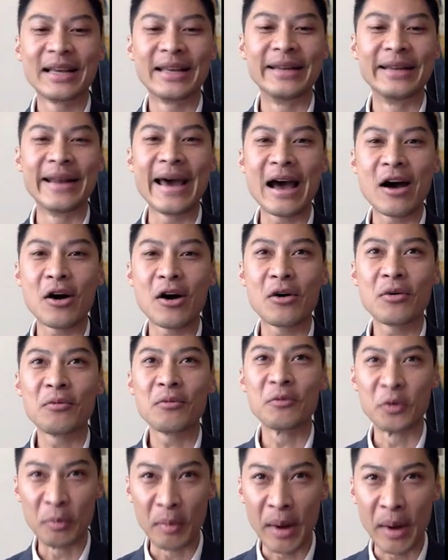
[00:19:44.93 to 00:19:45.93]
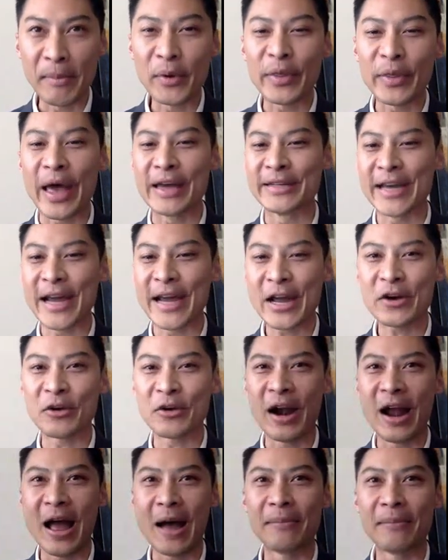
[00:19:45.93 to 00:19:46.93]
now, remember that
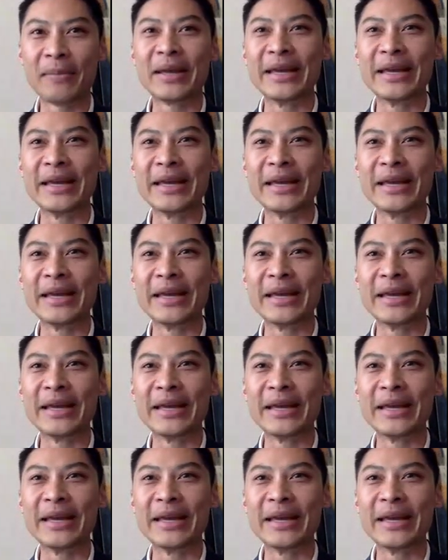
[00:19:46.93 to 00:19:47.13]
diagram,